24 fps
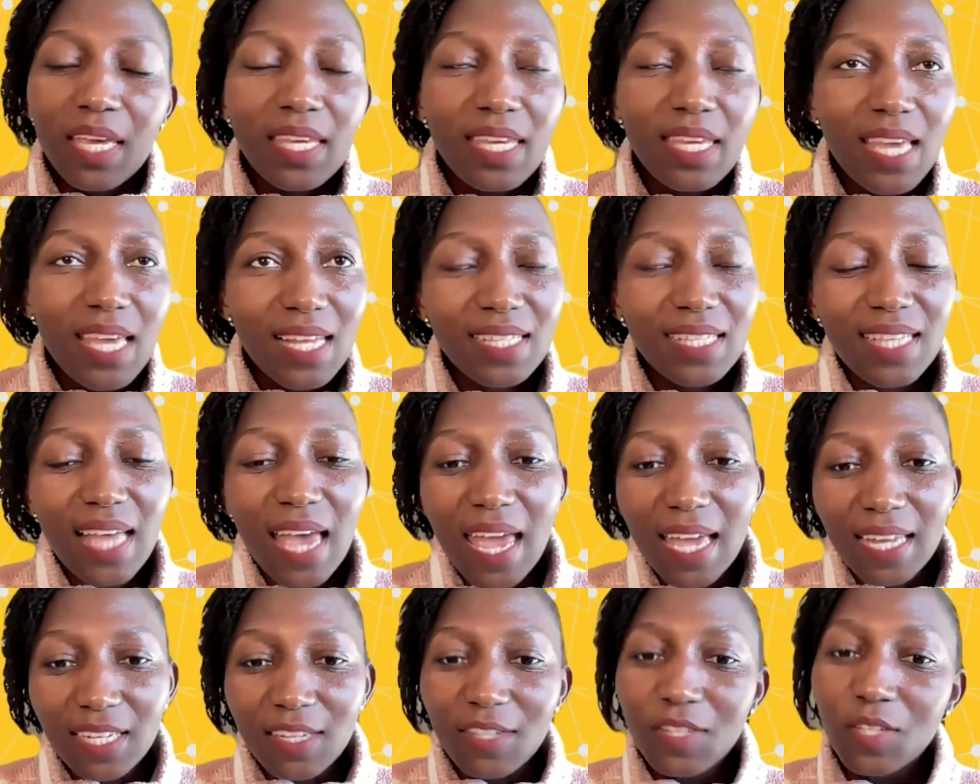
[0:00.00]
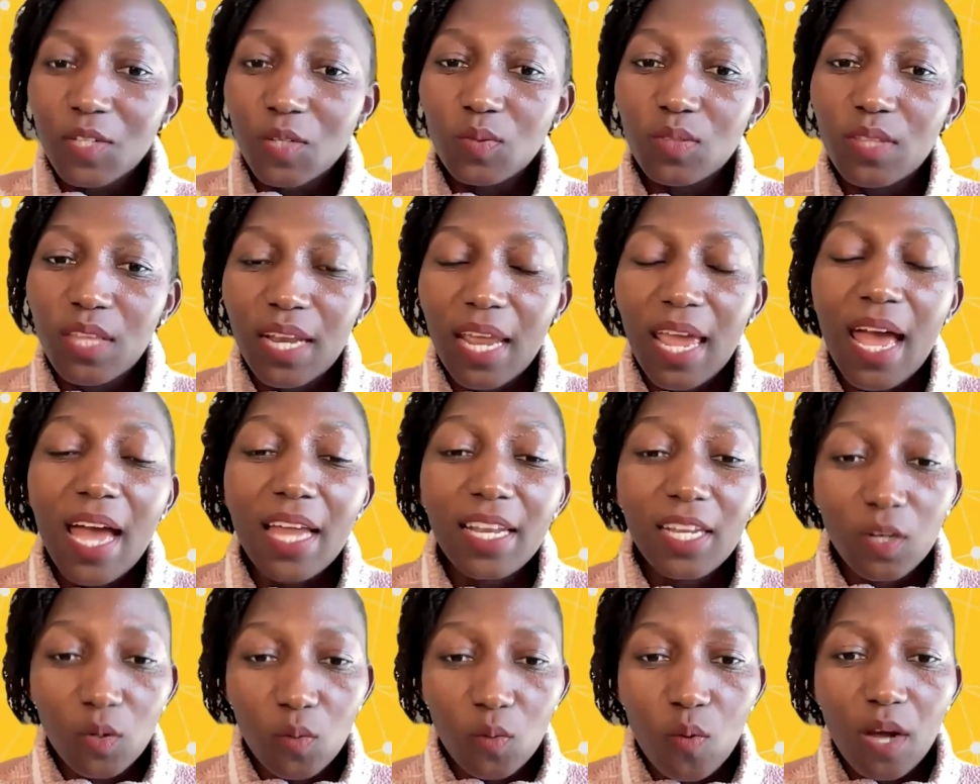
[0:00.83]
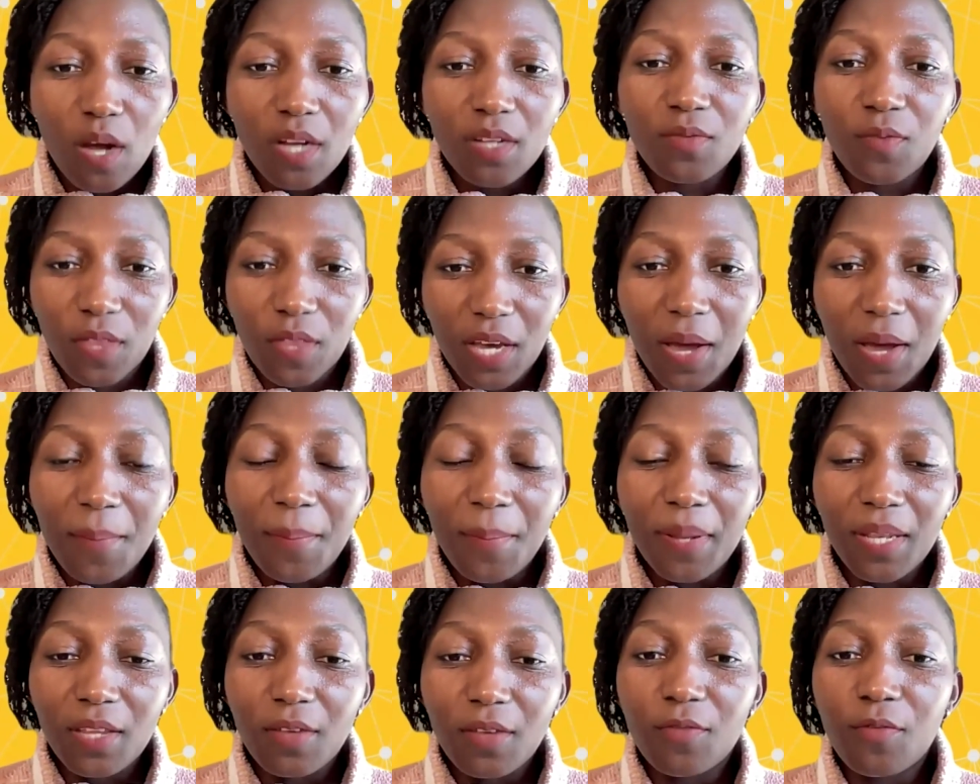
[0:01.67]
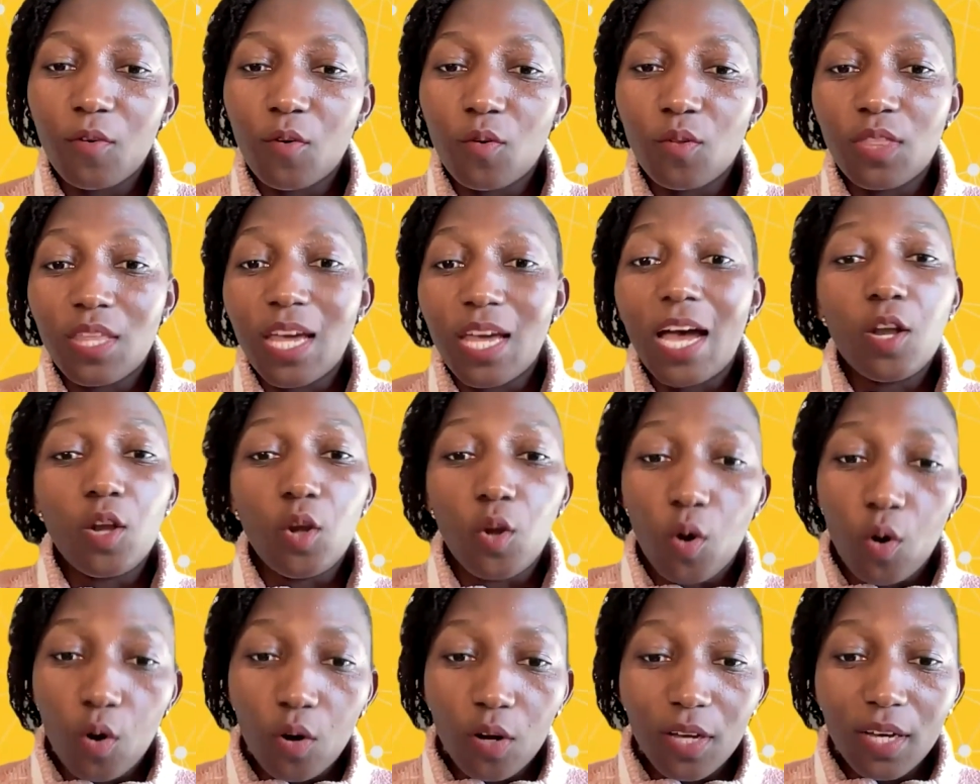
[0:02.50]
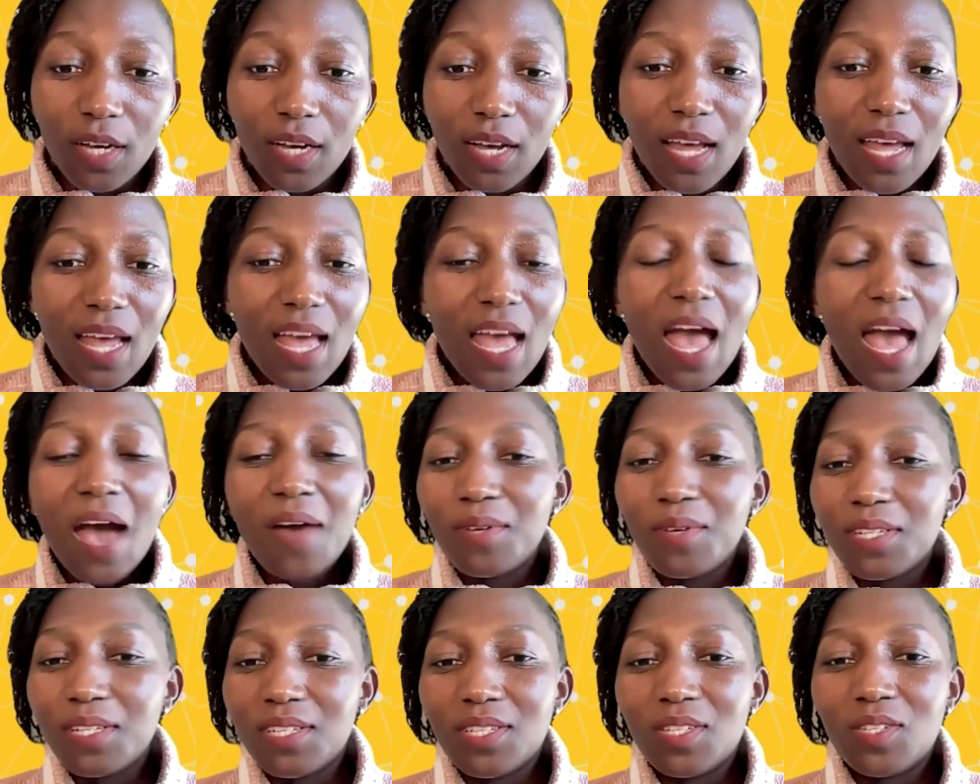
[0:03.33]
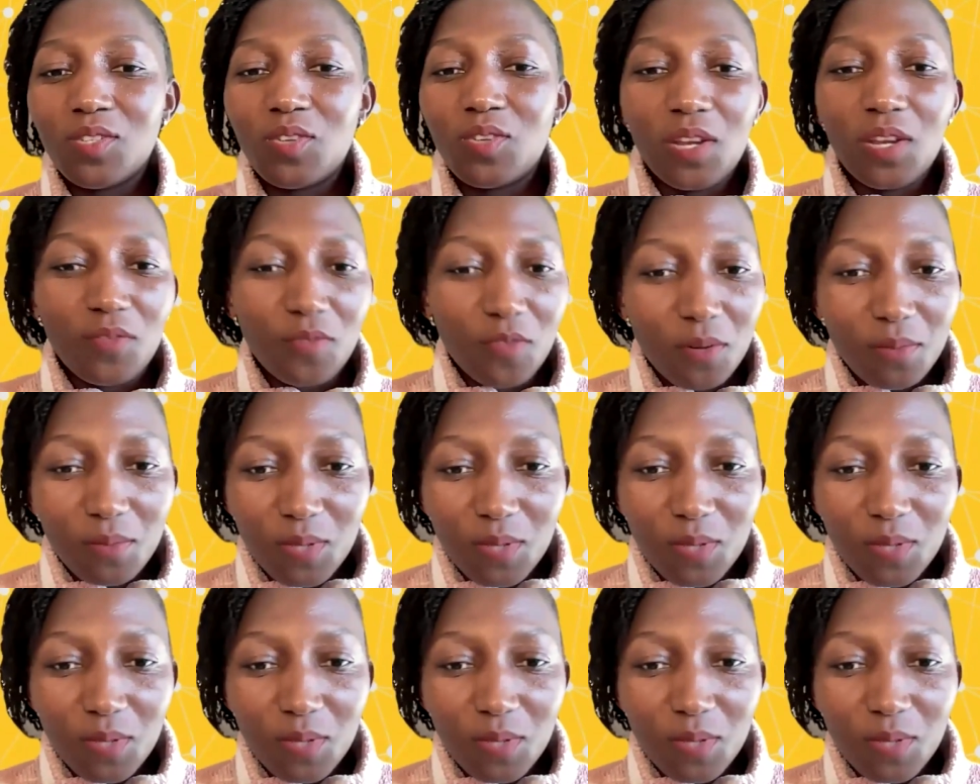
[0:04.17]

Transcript: Yes, I understood that I hadn't worked for the company for that long. I was straight